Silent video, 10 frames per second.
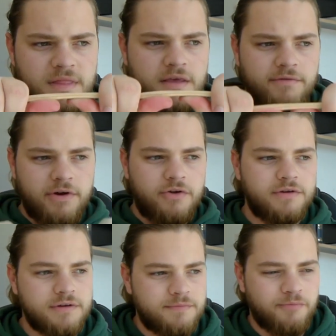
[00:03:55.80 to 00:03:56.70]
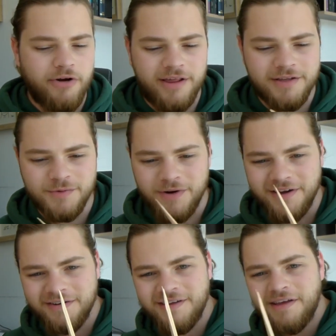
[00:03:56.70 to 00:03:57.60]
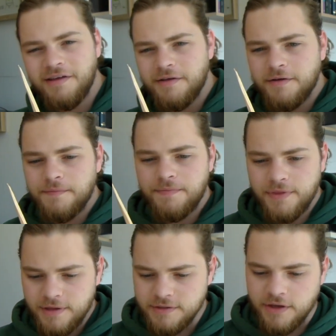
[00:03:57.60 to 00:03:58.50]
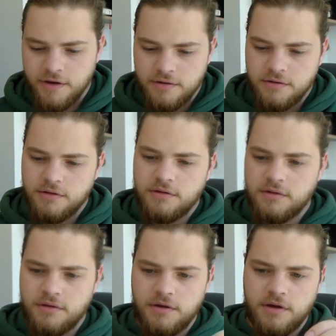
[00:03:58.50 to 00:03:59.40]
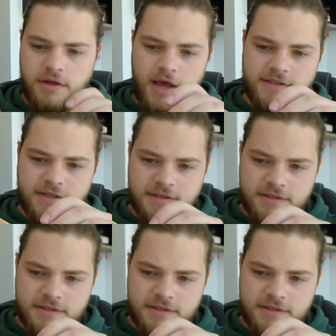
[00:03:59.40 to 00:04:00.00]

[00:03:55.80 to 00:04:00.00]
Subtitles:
if I don't break this one now. So yeah, as you can